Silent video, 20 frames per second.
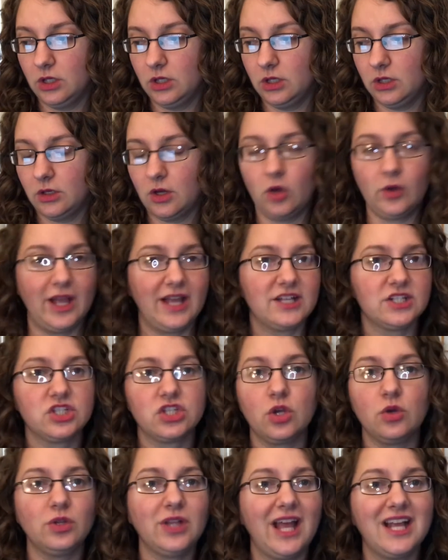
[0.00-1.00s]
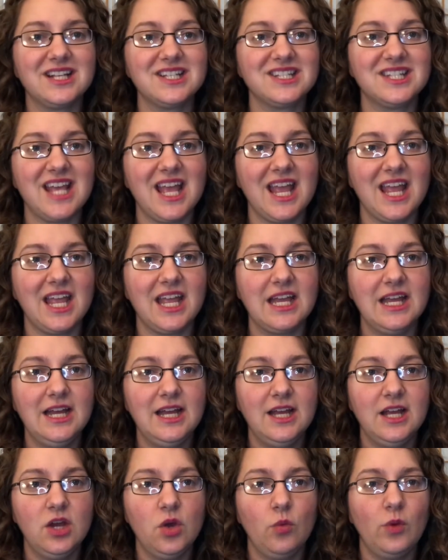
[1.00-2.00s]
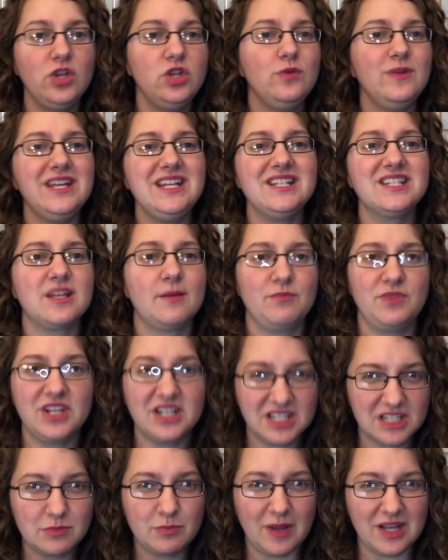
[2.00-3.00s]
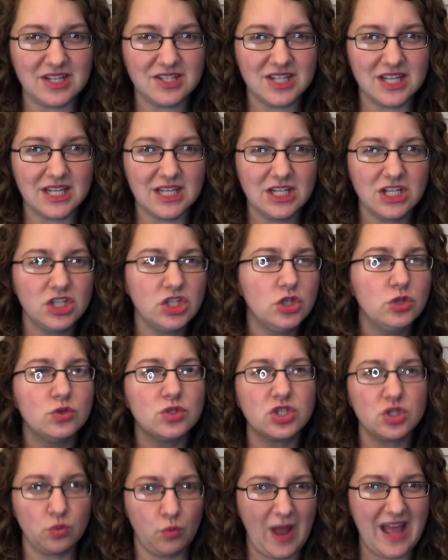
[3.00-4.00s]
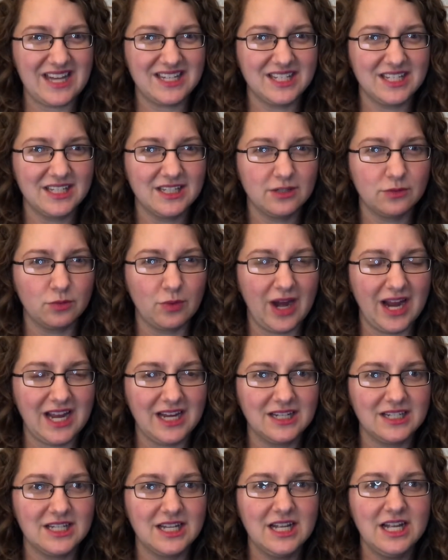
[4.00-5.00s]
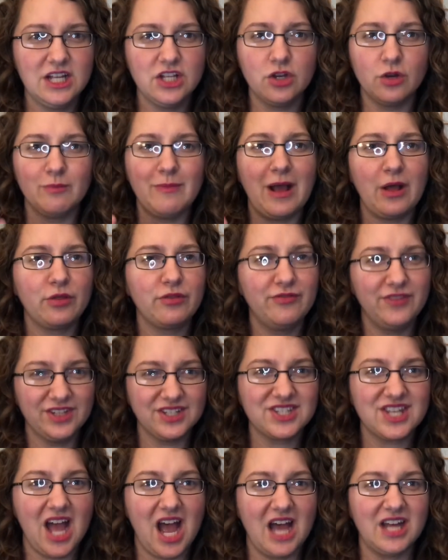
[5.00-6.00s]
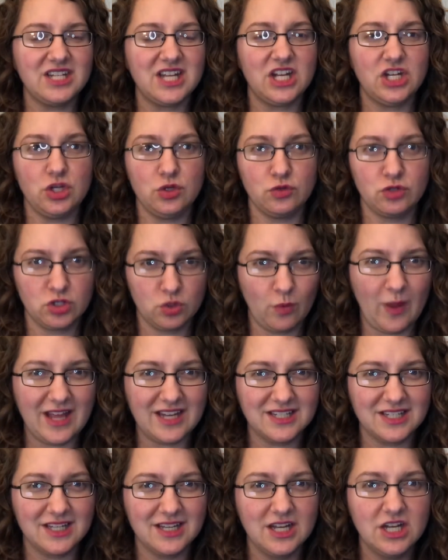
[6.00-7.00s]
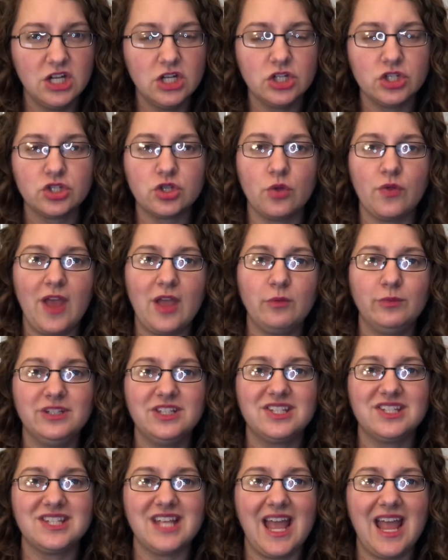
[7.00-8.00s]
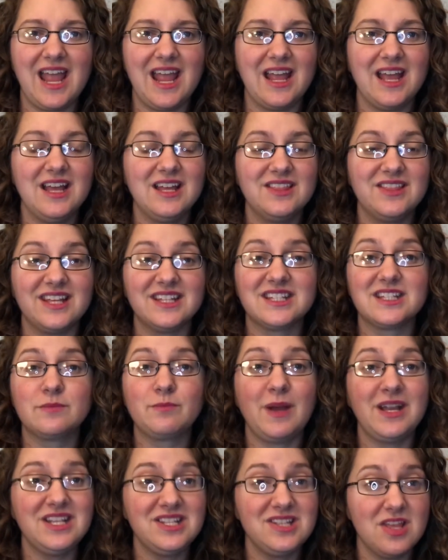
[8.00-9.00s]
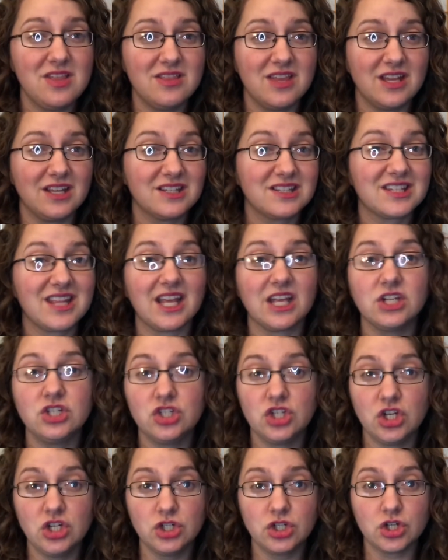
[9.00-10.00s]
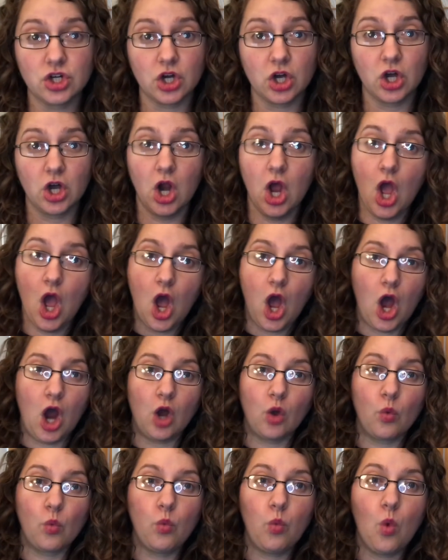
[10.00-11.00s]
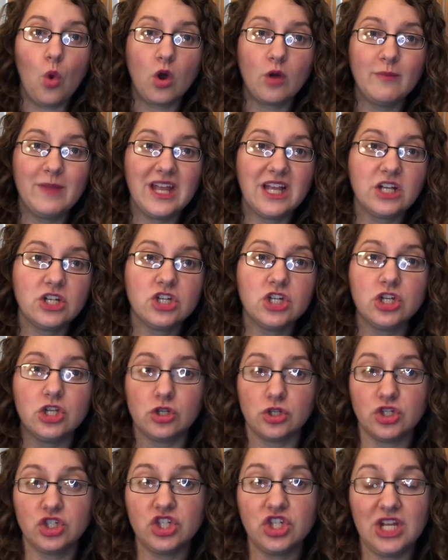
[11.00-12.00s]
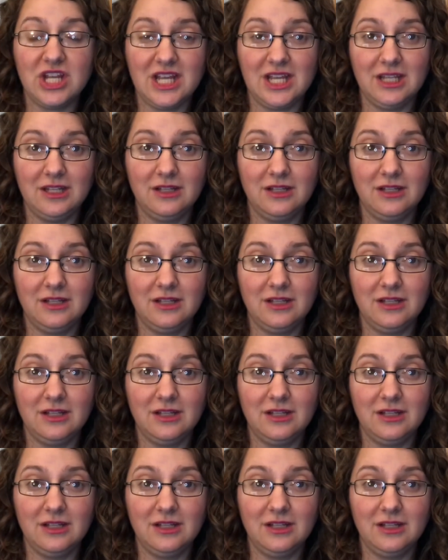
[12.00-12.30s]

okay, so like say, when you eat something spicy, you sweat, right? Your mouth feels hot and you sweat. So they would say that spicy things like ginger are warming to your qi.